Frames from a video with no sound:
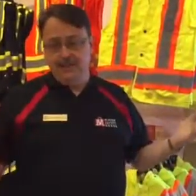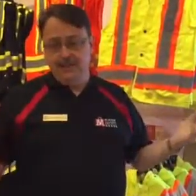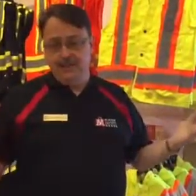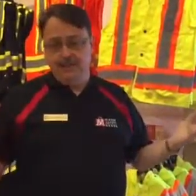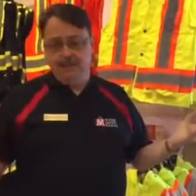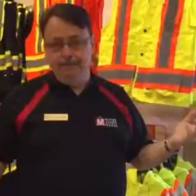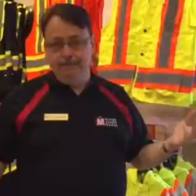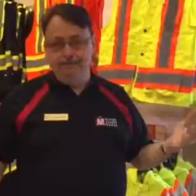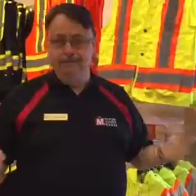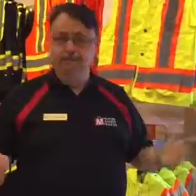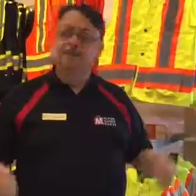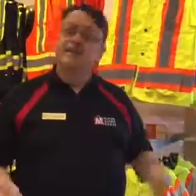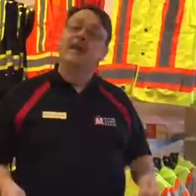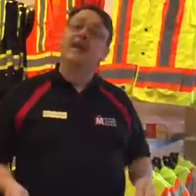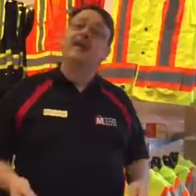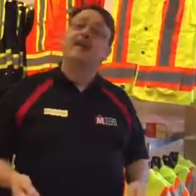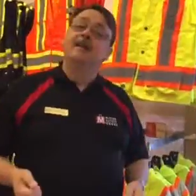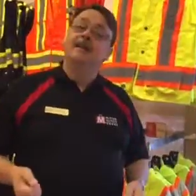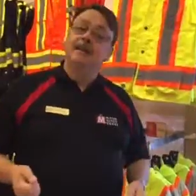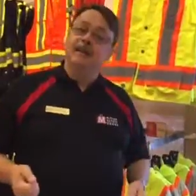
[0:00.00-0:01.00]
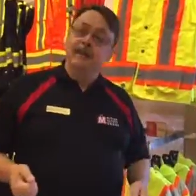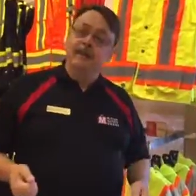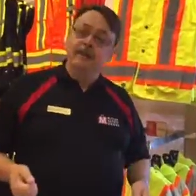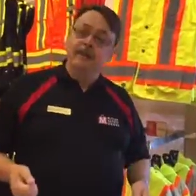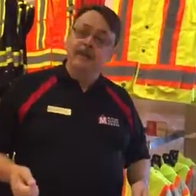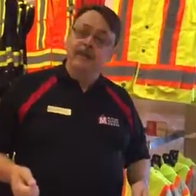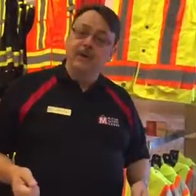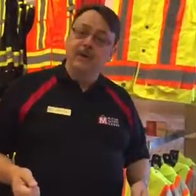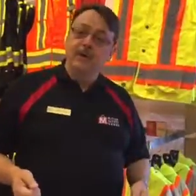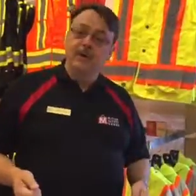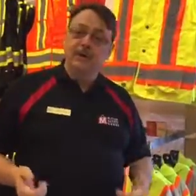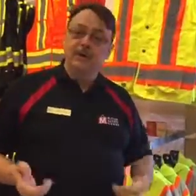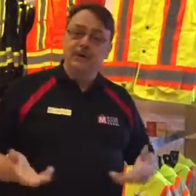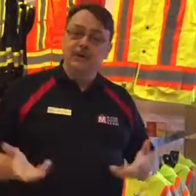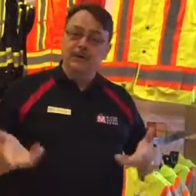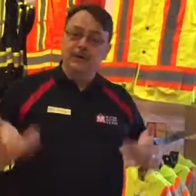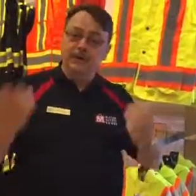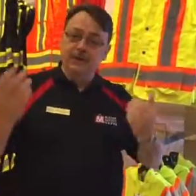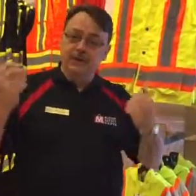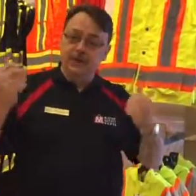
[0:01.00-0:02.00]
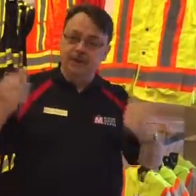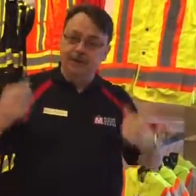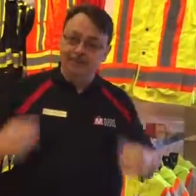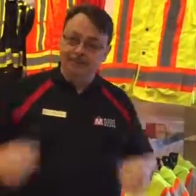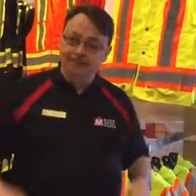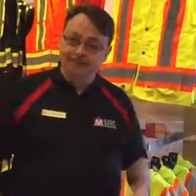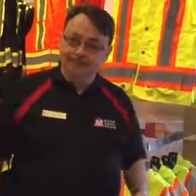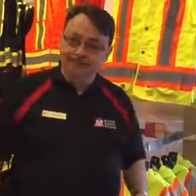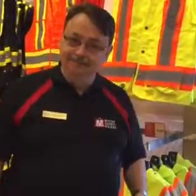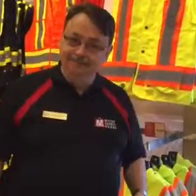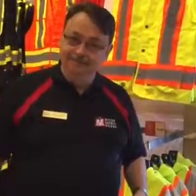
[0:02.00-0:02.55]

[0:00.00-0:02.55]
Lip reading: for them. Thank you very much for your time.